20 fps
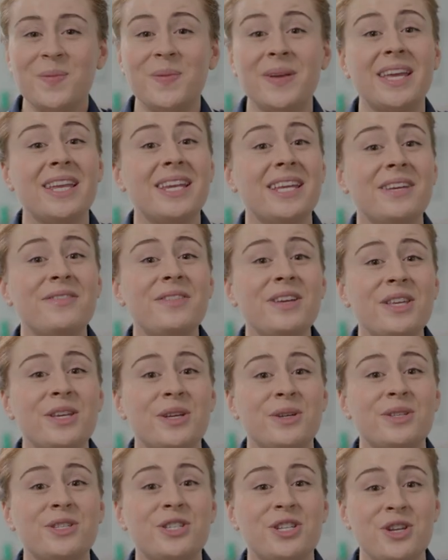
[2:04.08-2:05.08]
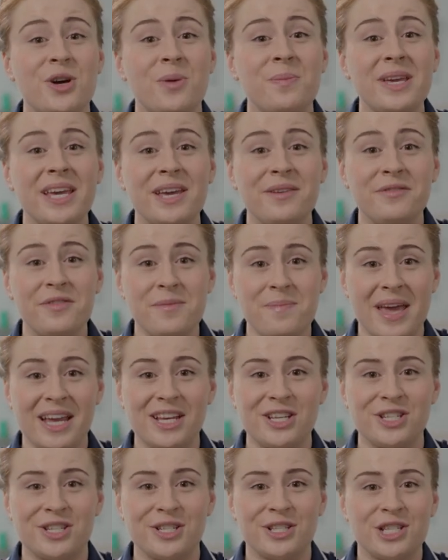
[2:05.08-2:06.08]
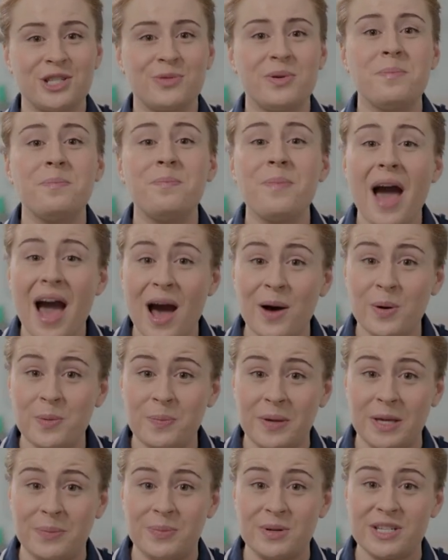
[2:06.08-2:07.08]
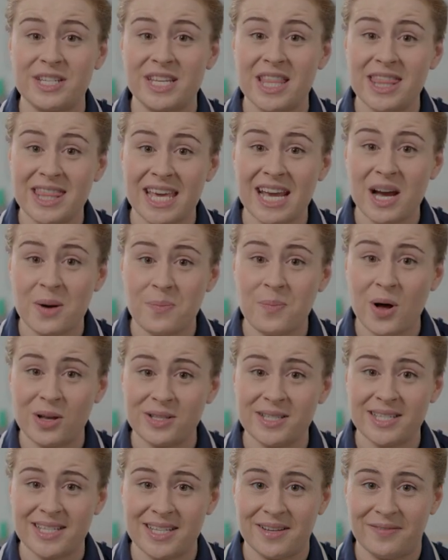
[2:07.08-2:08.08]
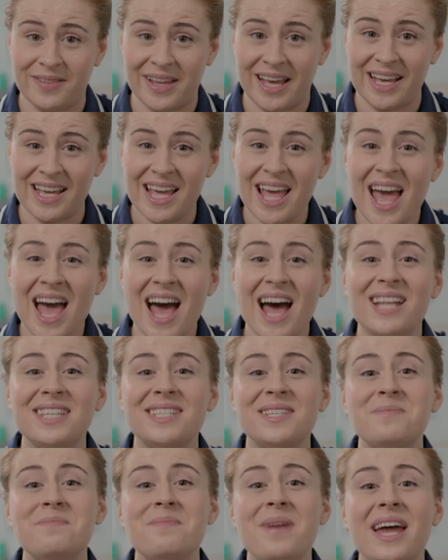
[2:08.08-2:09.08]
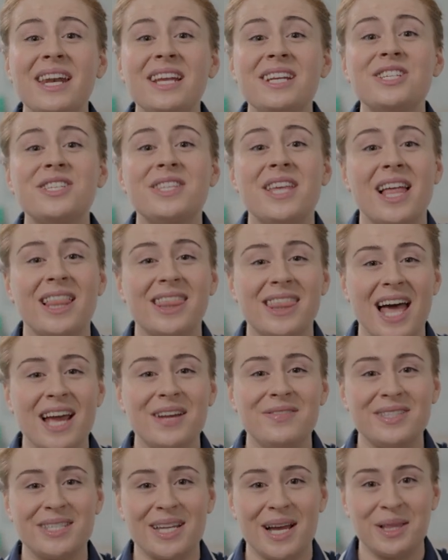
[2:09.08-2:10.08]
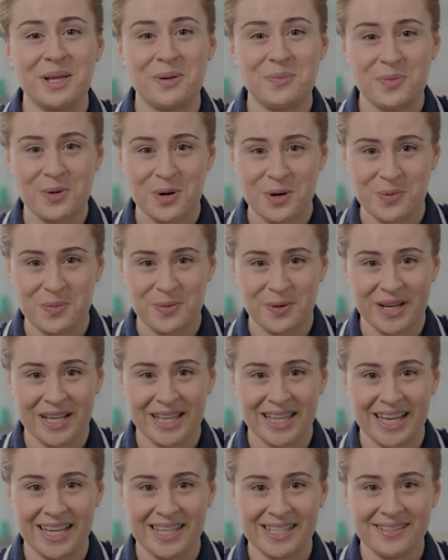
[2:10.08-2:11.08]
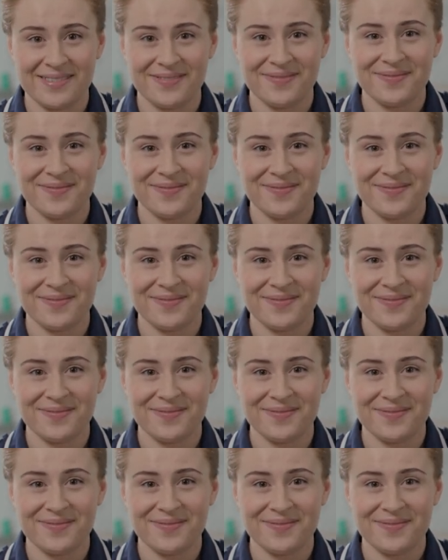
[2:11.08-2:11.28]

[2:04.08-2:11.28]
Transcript: We can even use genomic information to empower people to think positively and to manage their lifestyle appropriately.